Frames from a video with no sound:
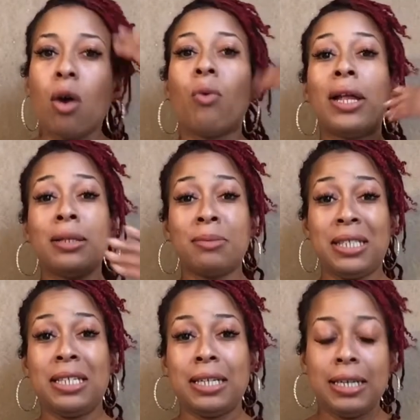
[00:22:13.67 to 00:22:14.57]
while I'm
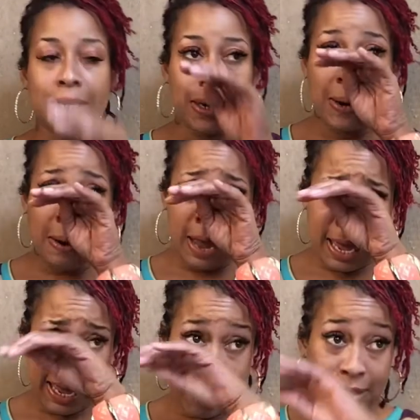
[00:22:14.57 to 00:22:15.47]
sitting here.
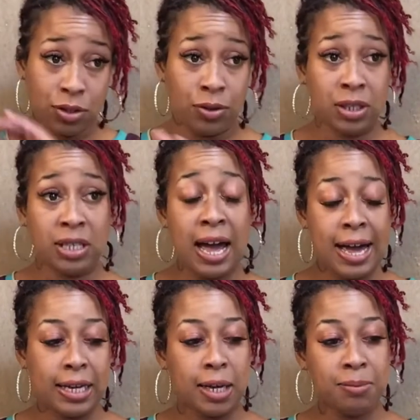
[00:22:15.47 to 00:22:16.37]
And so this
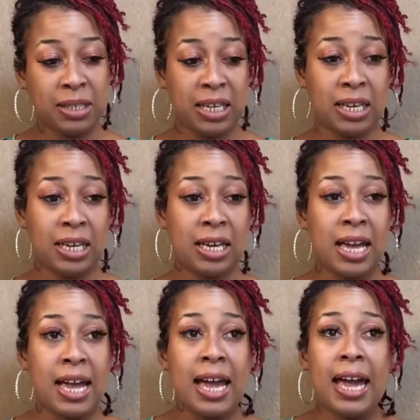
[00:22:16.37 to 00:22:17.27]
guy comes in,
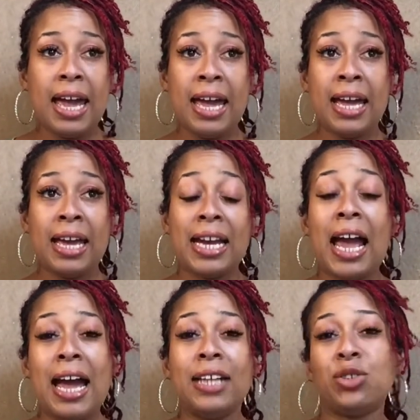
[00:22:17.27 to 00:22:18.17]
and
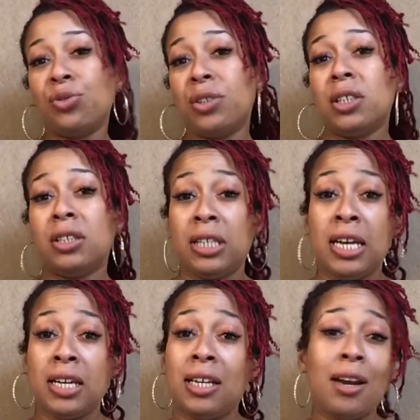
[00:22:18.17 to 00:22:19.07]
I do this
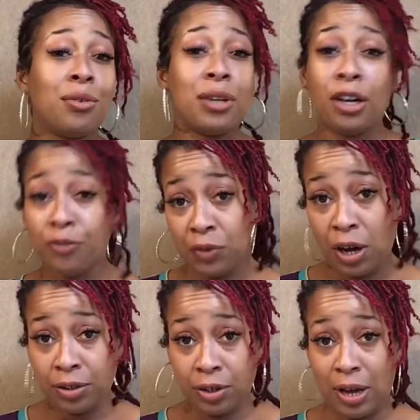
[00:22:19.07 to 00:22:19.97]
thing, and I don't care if
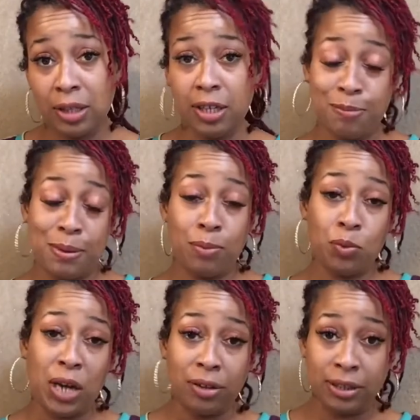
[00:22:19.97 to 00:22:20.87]
y'all know, I look at people
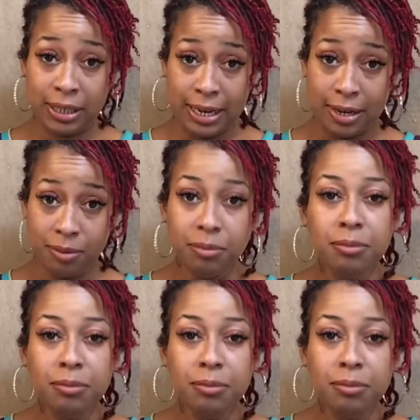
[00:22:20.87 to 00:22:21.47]
without looking at them.